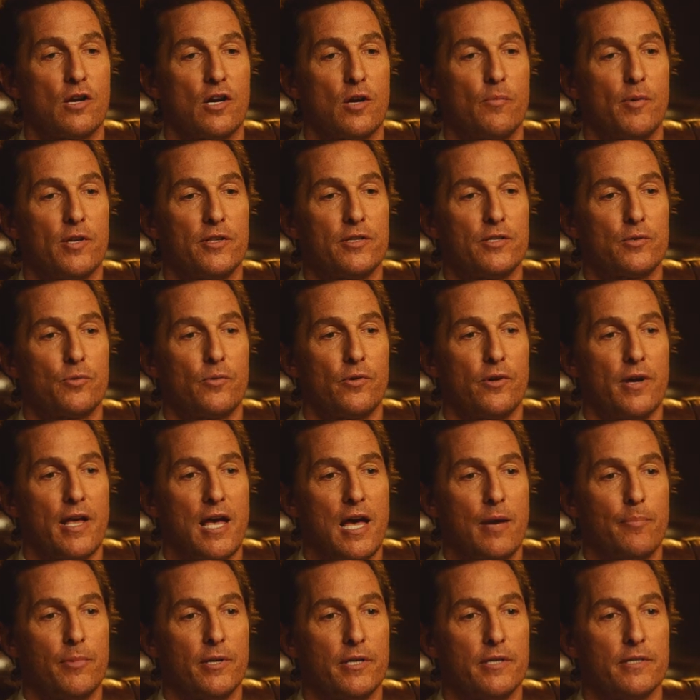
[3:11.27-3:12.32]
talk about this word
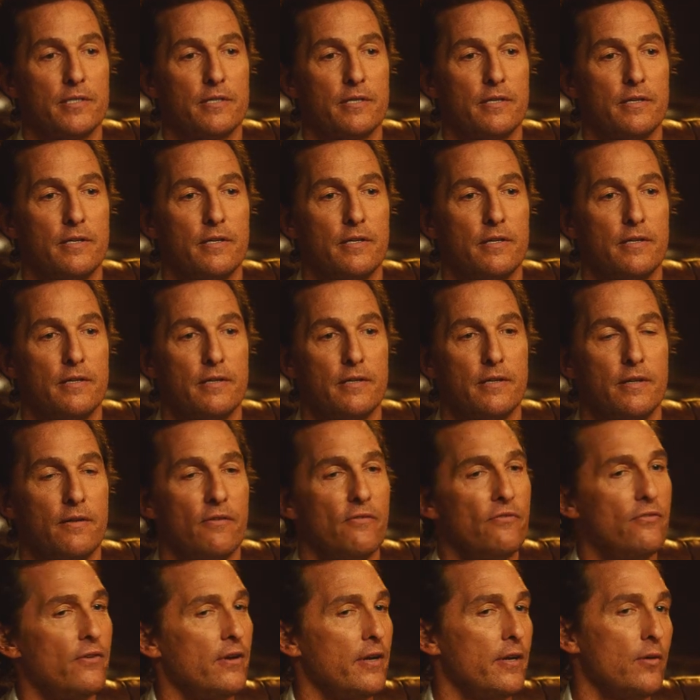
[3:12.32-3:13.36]
happiness.
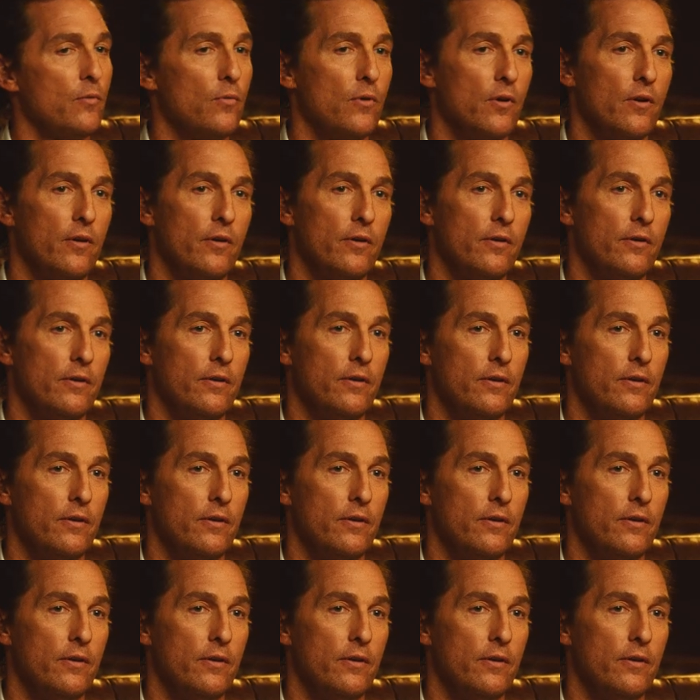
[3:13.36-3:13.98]
Funny word.